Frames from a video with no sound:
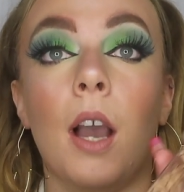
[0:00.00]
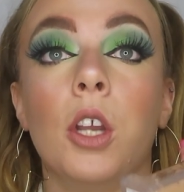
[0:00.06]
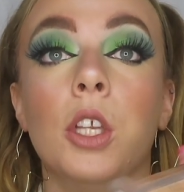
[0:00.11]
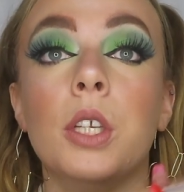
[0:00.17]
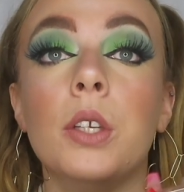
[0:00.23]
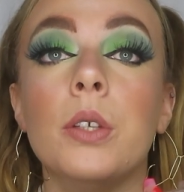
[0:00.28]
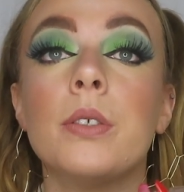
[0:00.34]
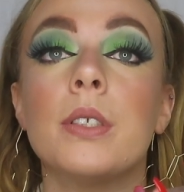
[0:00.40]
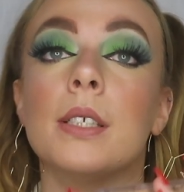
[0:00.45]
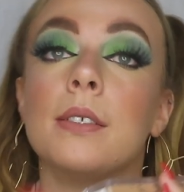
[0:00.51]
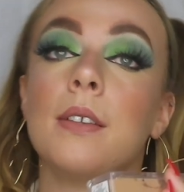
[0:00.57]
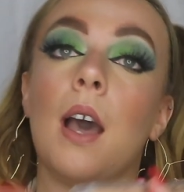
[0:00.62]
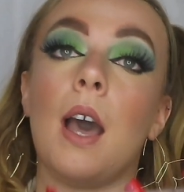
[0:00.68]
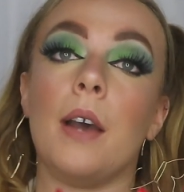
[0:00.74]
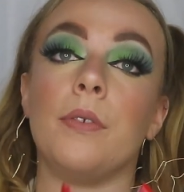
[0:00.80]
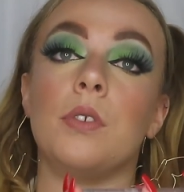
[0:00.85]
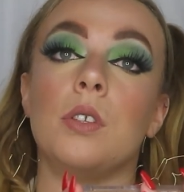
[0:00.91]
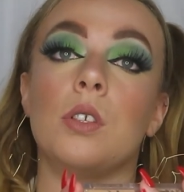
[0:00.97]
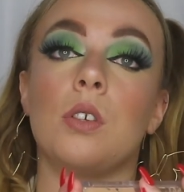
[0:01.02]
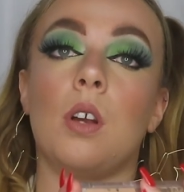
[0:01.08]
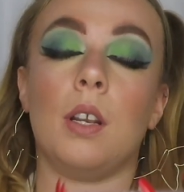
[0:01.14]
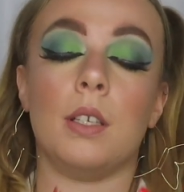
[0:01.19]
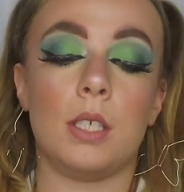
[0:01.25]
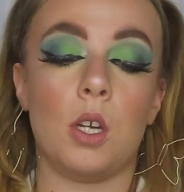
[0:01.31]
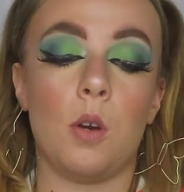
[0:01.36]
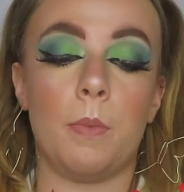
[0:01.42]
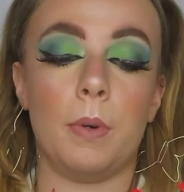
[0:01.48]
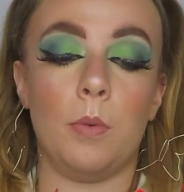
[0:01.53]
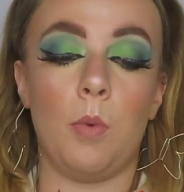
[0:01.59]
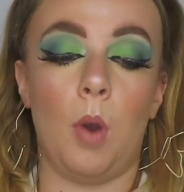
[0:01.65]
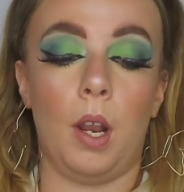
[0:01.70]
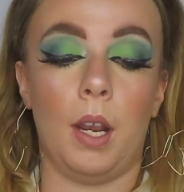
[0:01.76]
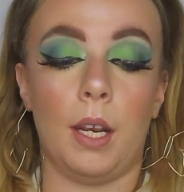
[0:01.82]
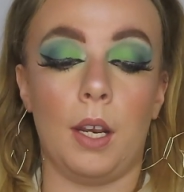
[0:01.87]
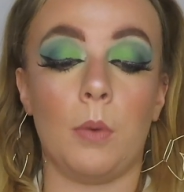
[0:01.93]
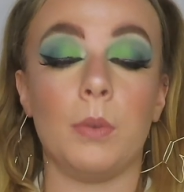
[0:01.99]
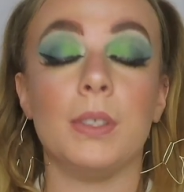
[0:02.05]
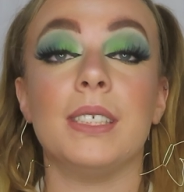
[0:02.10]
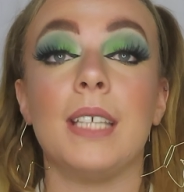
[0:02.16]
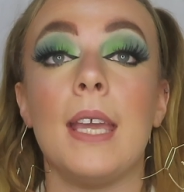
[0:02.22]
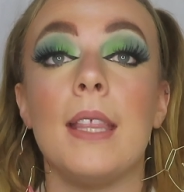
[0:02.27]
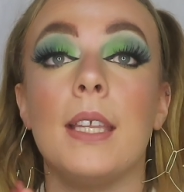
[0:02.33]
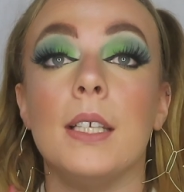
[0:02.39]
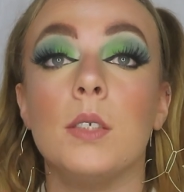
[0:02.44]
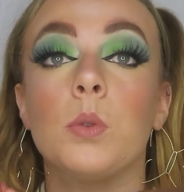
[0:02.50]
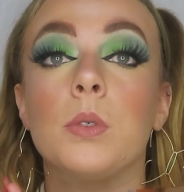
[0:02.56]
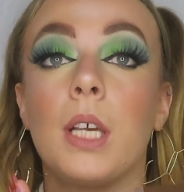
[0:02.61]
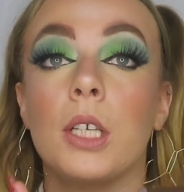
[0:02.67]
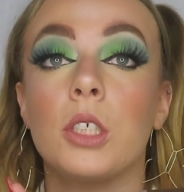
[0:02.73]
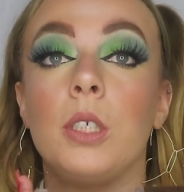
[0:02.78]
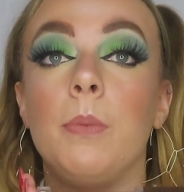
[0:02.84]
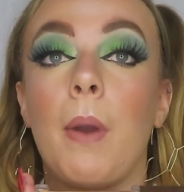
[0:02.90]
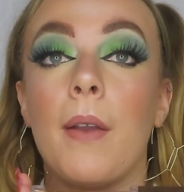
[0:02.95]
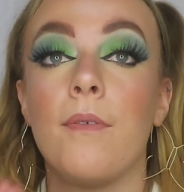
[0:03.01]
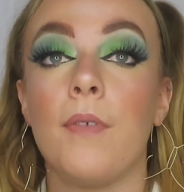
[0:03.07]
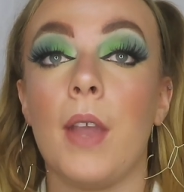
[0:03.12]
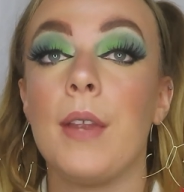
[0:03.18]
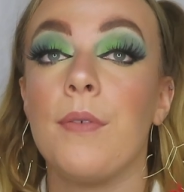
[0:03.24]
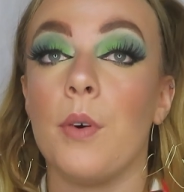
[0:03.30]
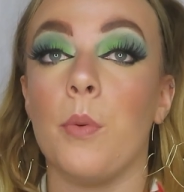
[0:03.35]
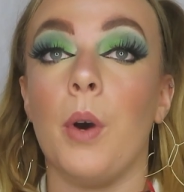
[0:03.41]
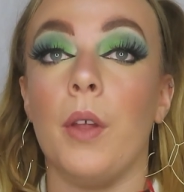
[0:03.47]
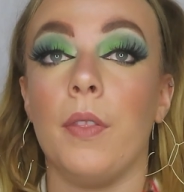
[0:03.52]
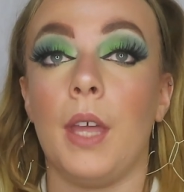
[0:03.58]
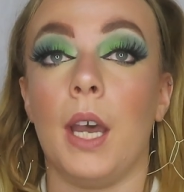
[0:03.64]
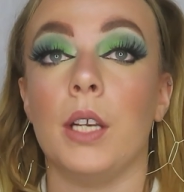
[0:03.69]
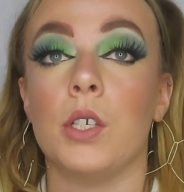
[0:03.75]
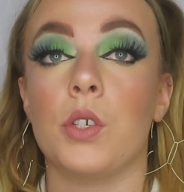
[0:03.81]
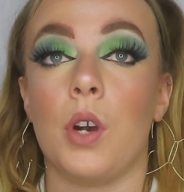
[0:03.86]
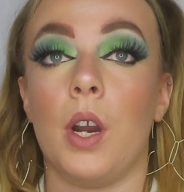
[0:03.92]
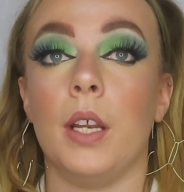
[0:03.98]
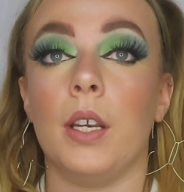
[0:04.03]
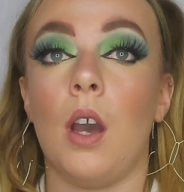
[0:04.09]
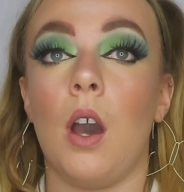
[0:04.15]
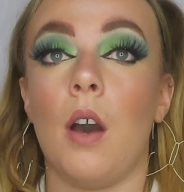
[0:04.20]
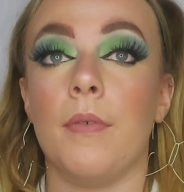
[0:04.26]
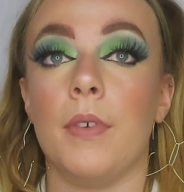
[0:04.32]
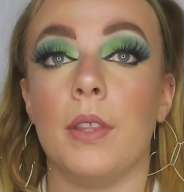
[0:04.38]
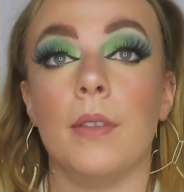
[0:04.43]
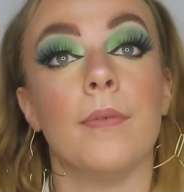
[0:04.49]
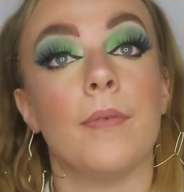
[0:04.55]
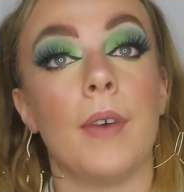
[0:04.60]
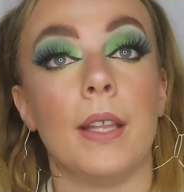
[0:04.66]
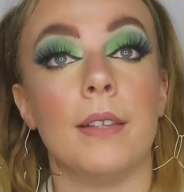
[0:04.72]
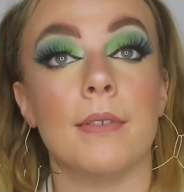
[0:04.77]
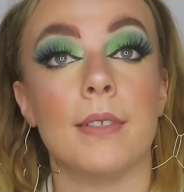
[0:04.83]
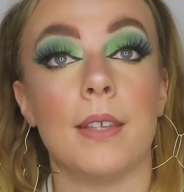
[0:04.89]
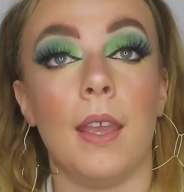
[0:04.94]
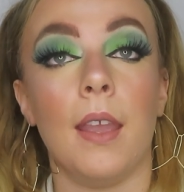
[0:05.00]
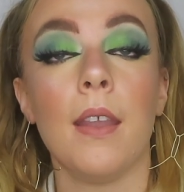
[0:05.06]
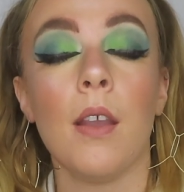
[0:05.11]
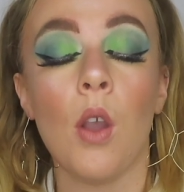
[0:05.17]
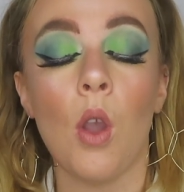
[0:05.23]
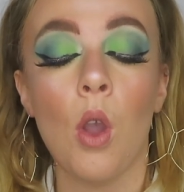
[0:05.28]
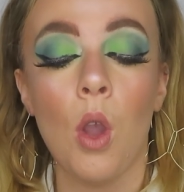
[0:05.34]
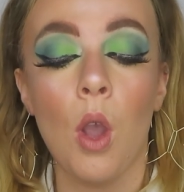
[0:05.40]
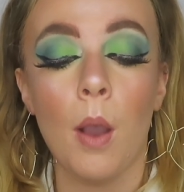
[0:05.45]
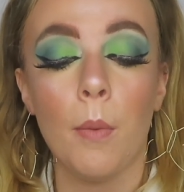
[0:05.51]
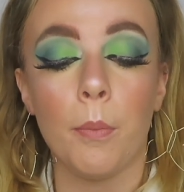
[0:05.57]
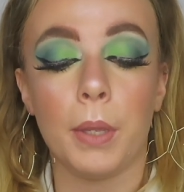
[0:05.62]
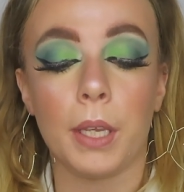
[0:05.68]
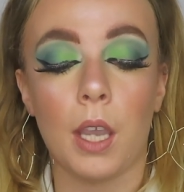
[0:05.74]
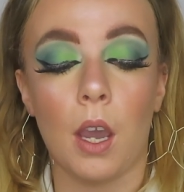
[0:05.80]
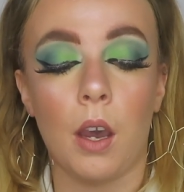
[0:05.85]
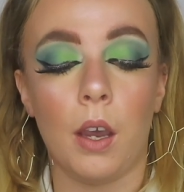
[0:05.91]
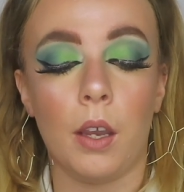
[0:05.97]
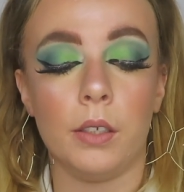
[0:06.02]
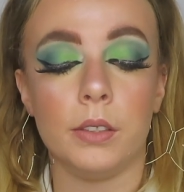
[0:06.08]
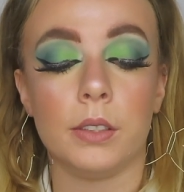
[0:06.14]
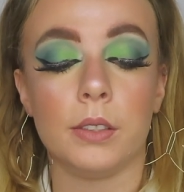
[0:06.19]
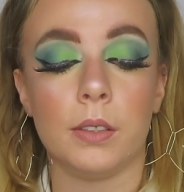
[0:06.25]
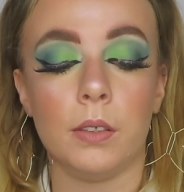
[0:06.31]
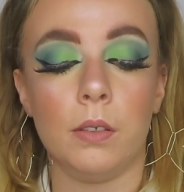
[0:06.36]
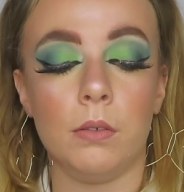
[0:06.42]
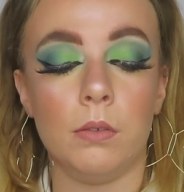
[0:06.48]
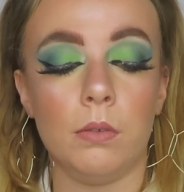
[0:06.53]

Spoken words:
I used this after the Charlotte Tilbury one, and I would say this was actually my favourite one that I tried other than Fenty because